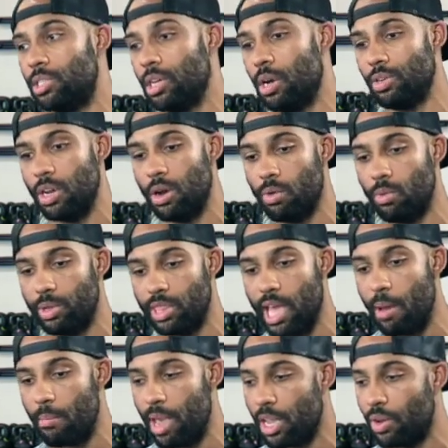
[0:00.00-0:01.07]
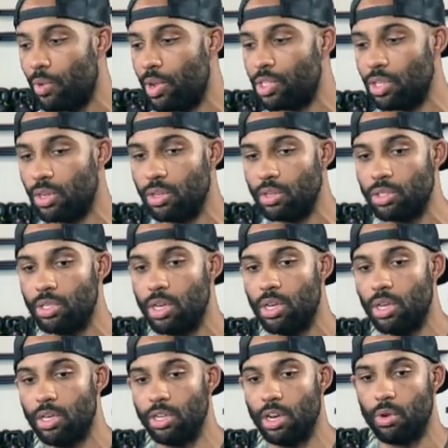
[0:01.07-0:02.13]
So, with not making regionals,
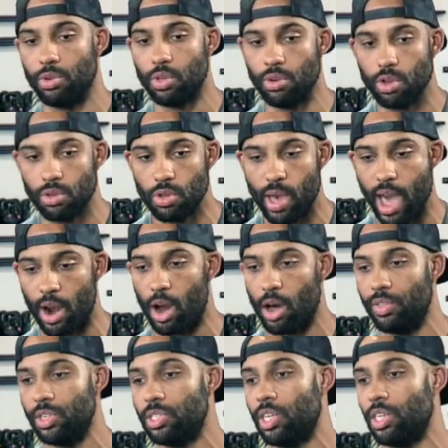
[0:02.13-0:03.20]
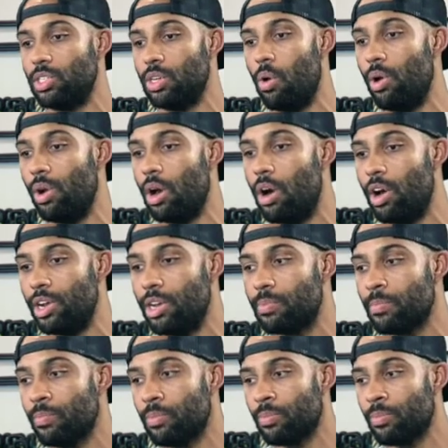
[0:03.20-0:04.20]
you knew you had all these things going on.